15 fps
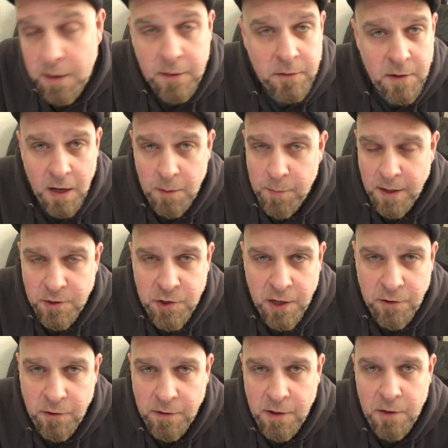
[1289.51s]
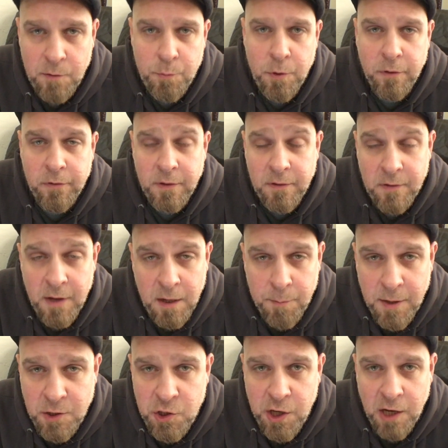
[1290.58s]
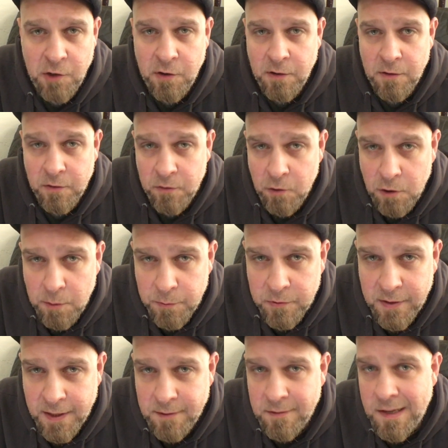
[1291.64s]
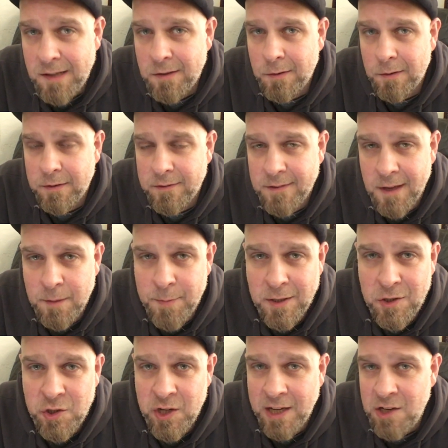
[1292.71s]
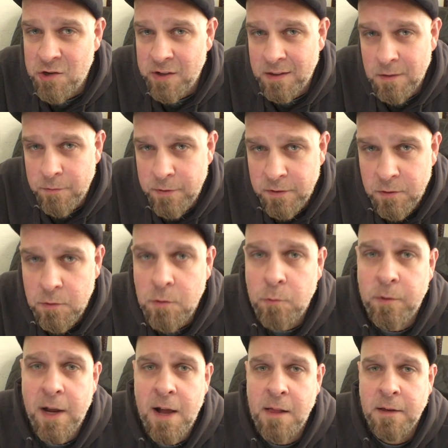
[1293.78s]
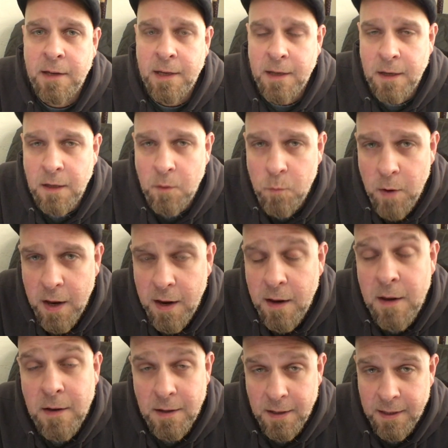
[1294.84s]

It's not about changing the other person. It's not about changing the circumstance either. It's not about changing the physical reality in any way.